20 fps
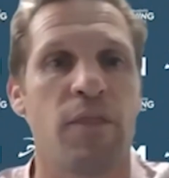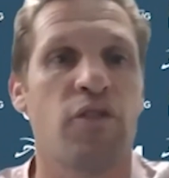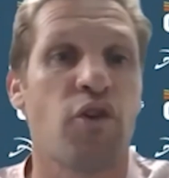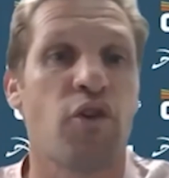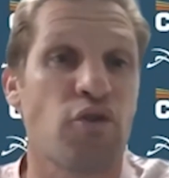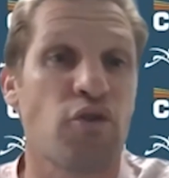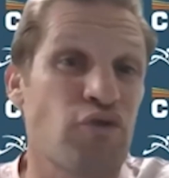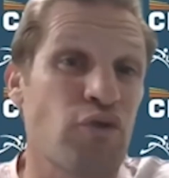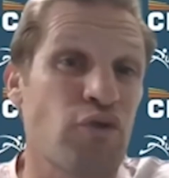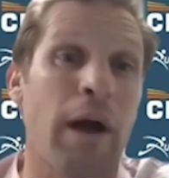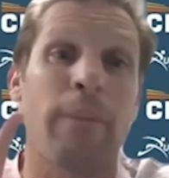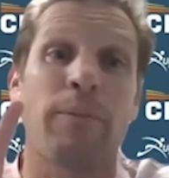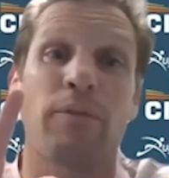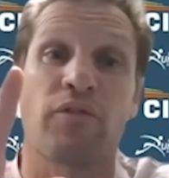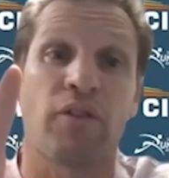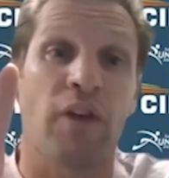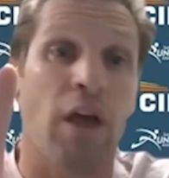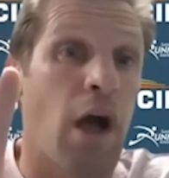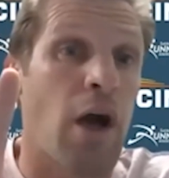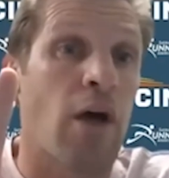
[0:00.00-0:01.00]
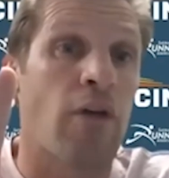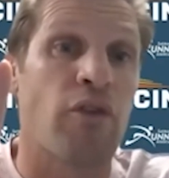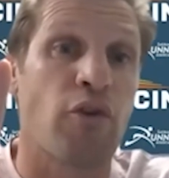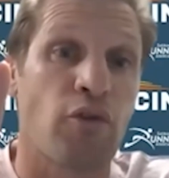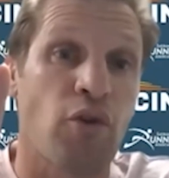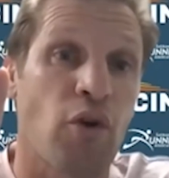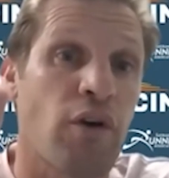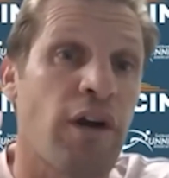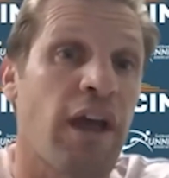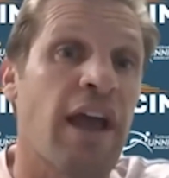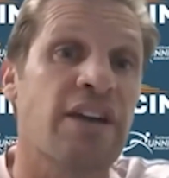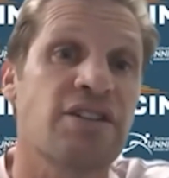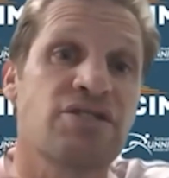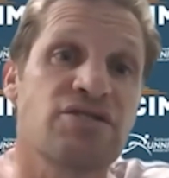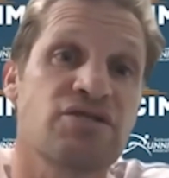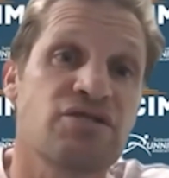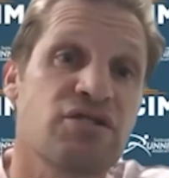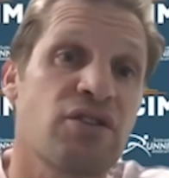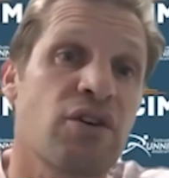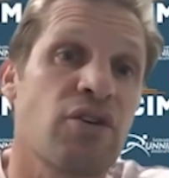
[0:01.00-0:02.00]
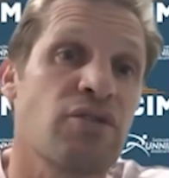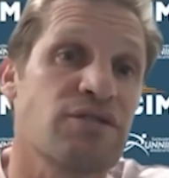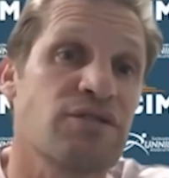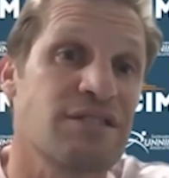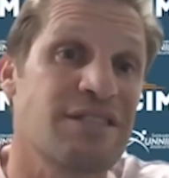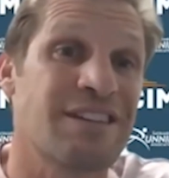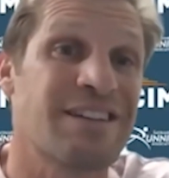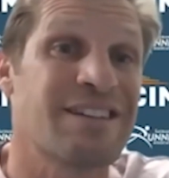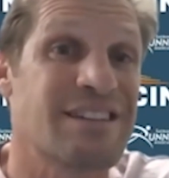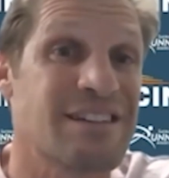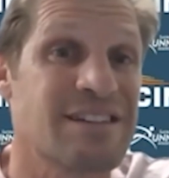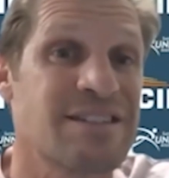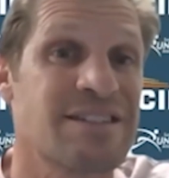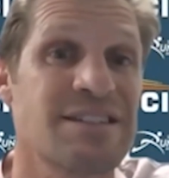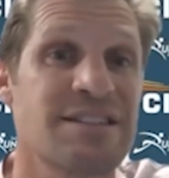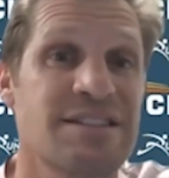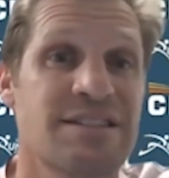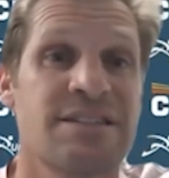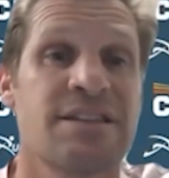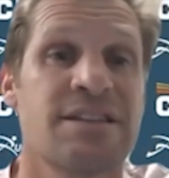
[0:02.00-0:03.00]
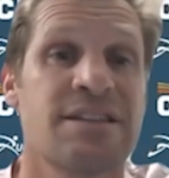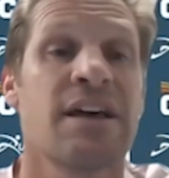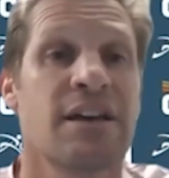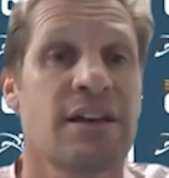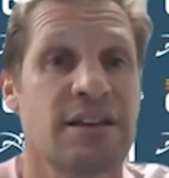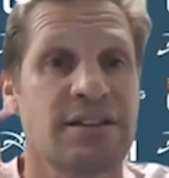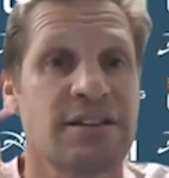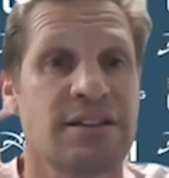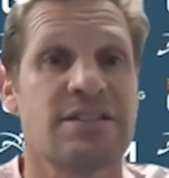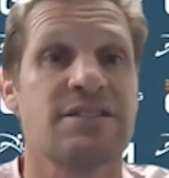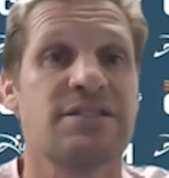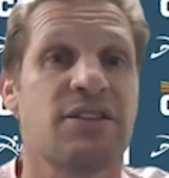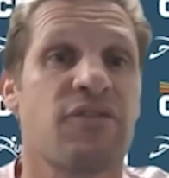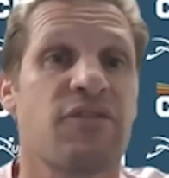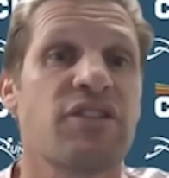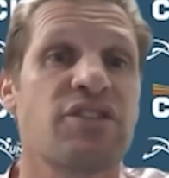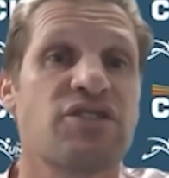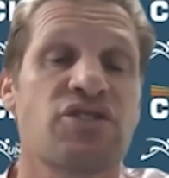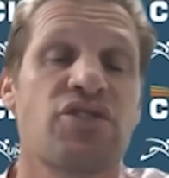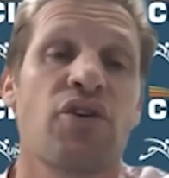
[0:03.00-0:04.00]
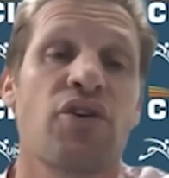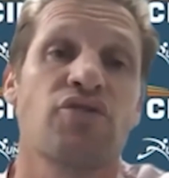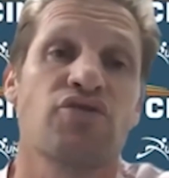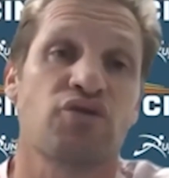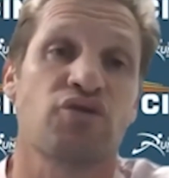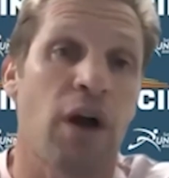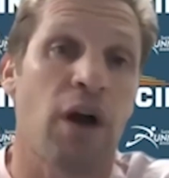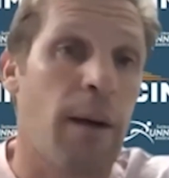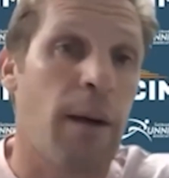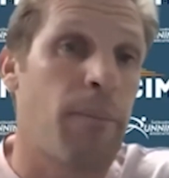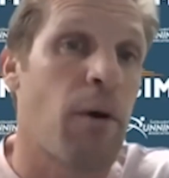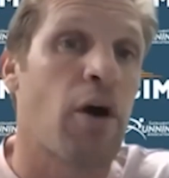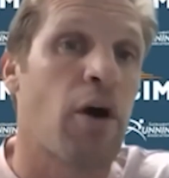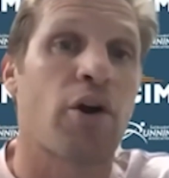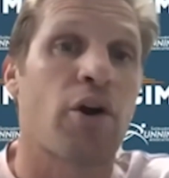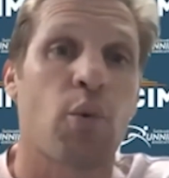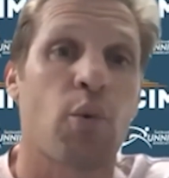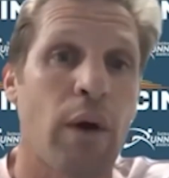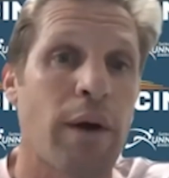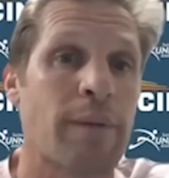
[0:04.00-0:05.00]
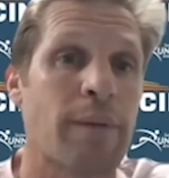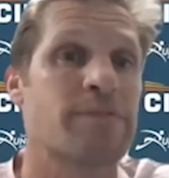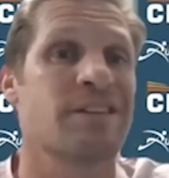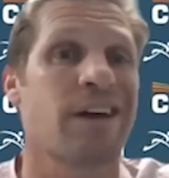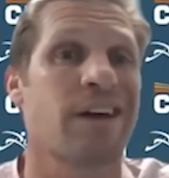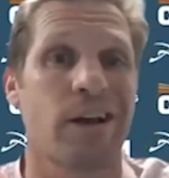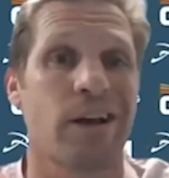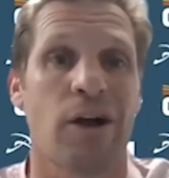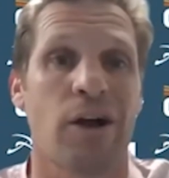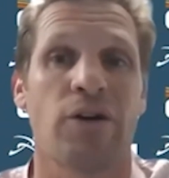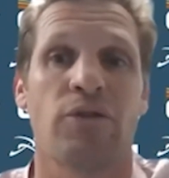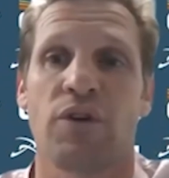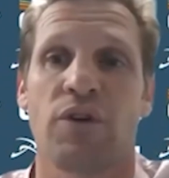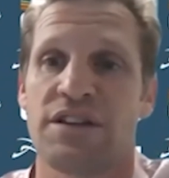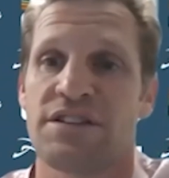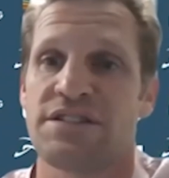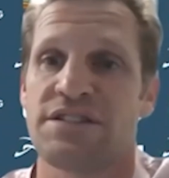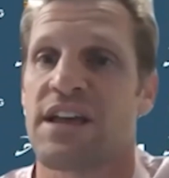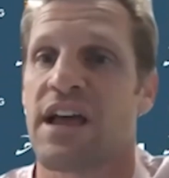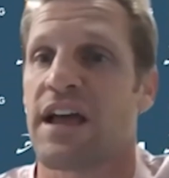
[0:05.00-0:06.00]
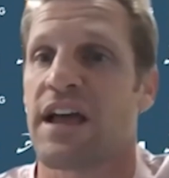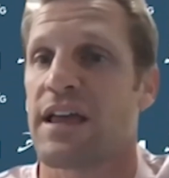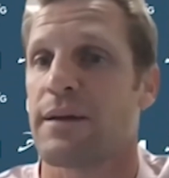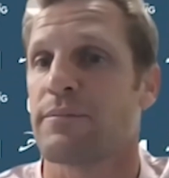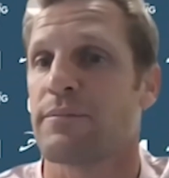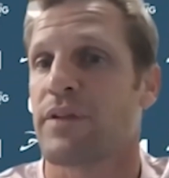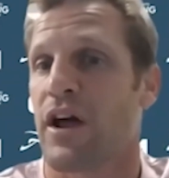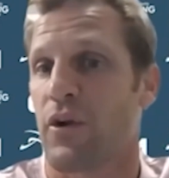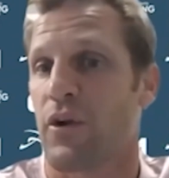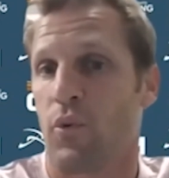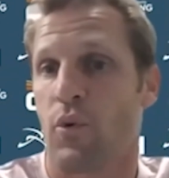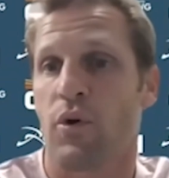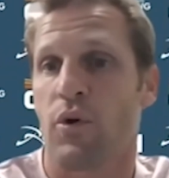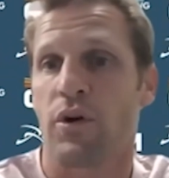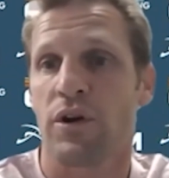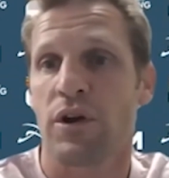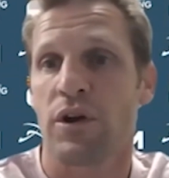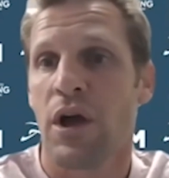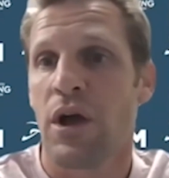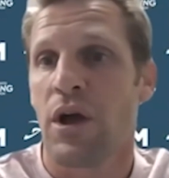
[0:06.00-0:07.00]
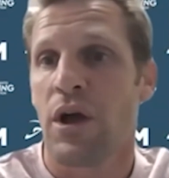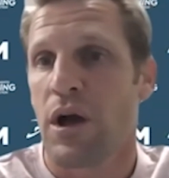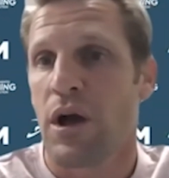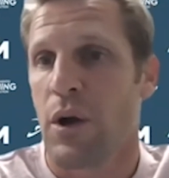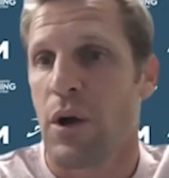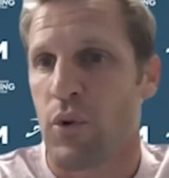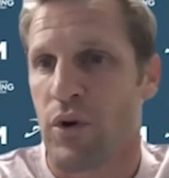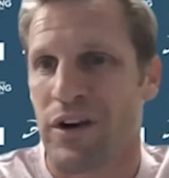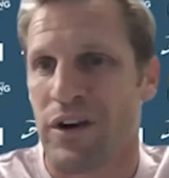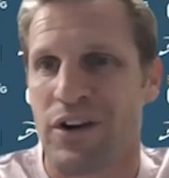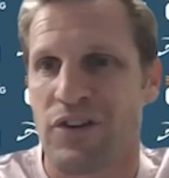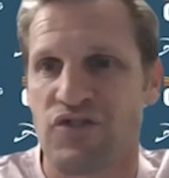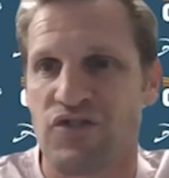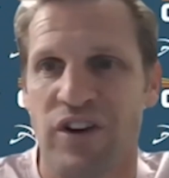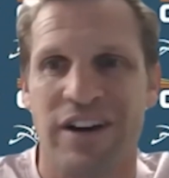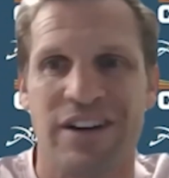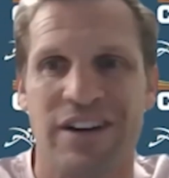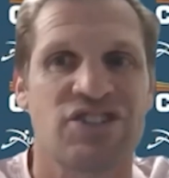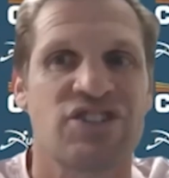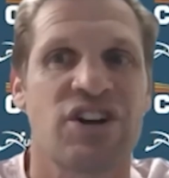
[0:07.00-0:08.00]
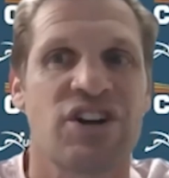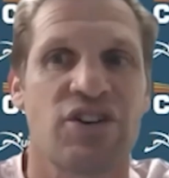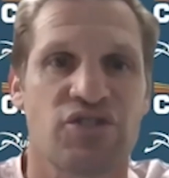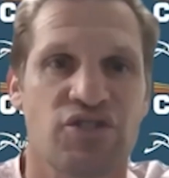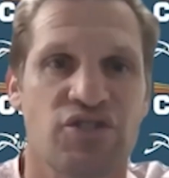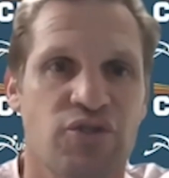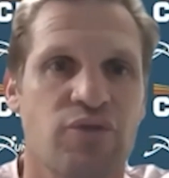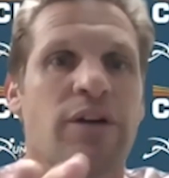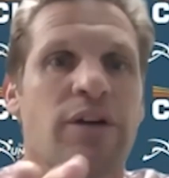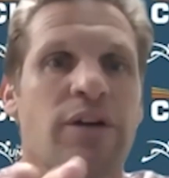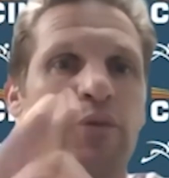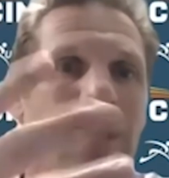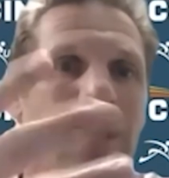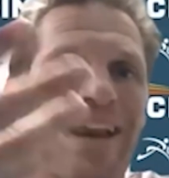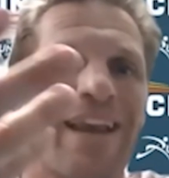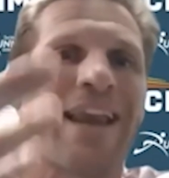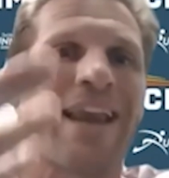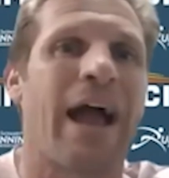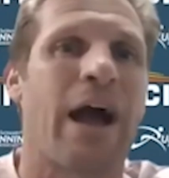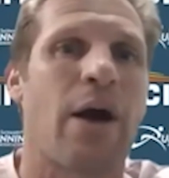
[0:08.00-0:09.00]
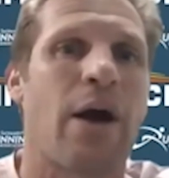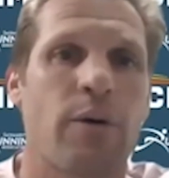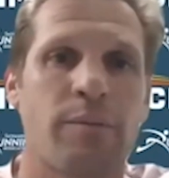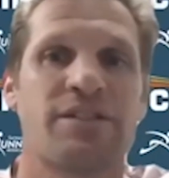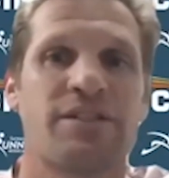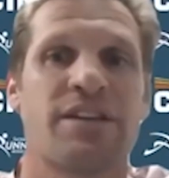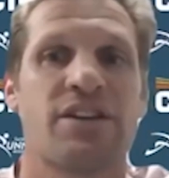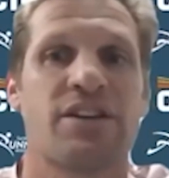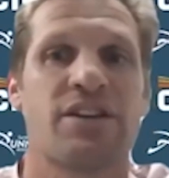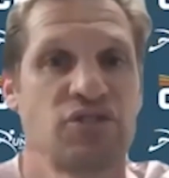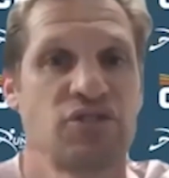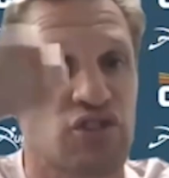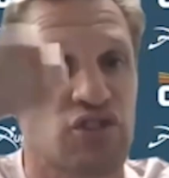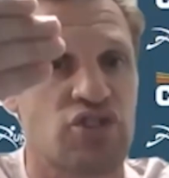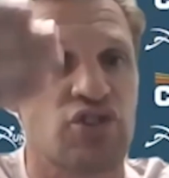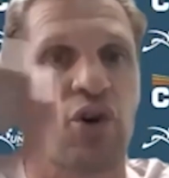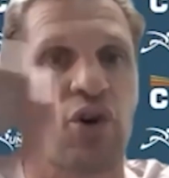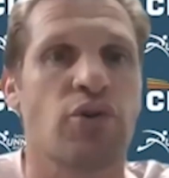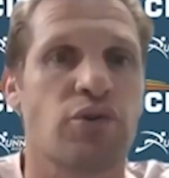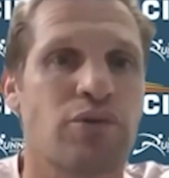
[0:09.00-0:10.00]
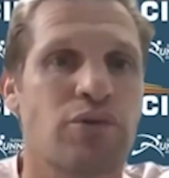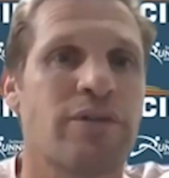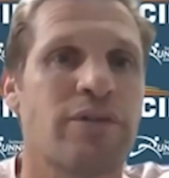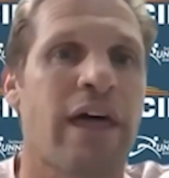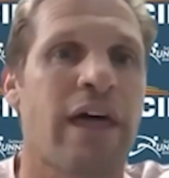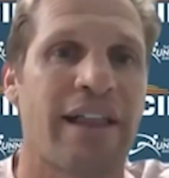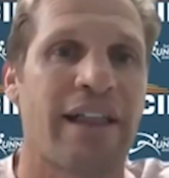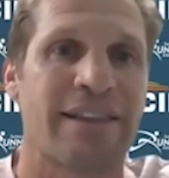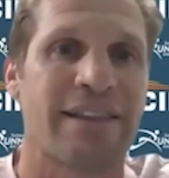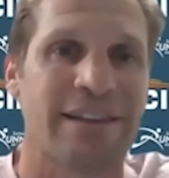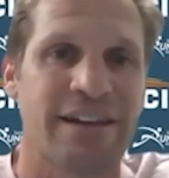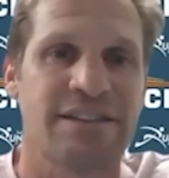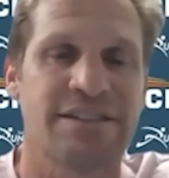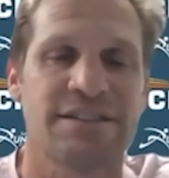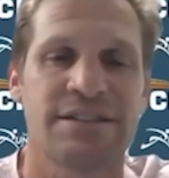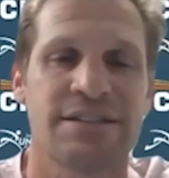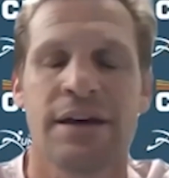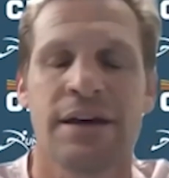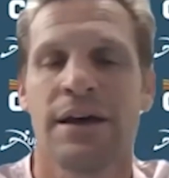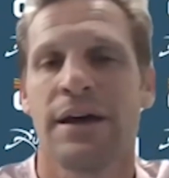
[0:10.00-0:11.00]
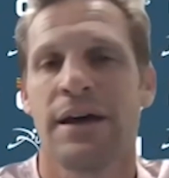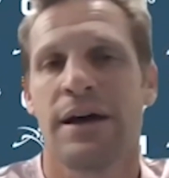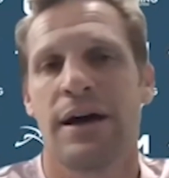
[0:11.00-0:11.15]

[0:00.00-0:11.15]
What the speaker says: Those are actually the locations of those and the distances of each of those are up on our website, onruncim.org. We're going to try to share screen right now and potentially show you that list.